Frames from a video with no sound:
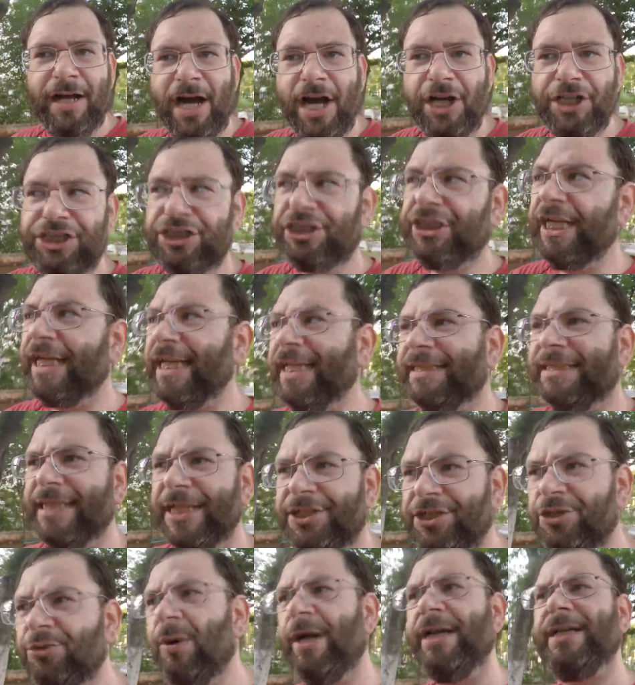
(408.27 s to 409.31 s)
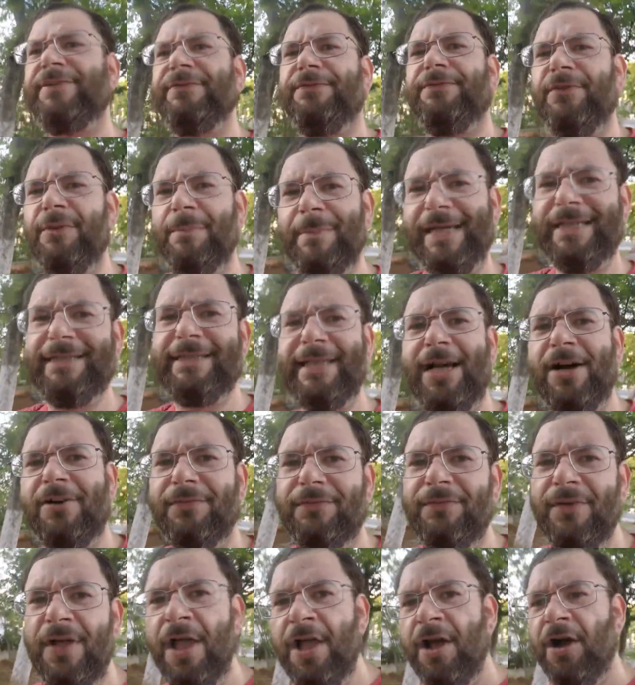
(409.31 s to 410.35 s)
a shitty situation for
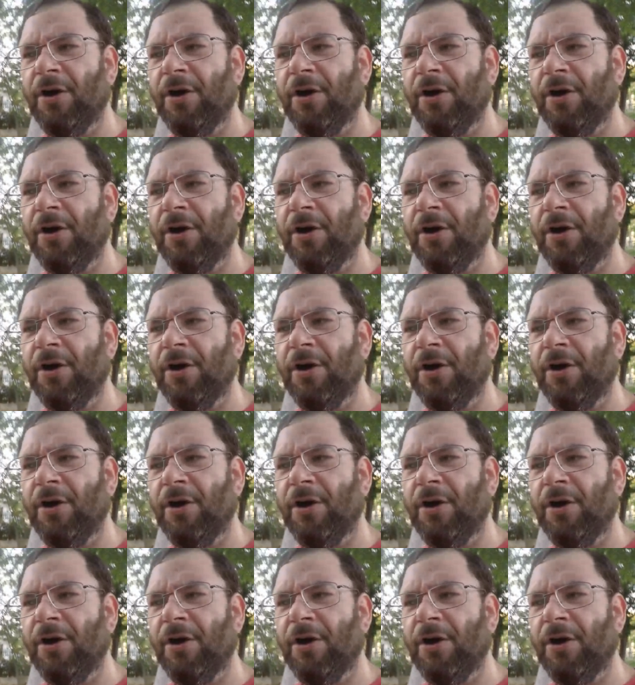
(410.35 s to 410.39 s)
myself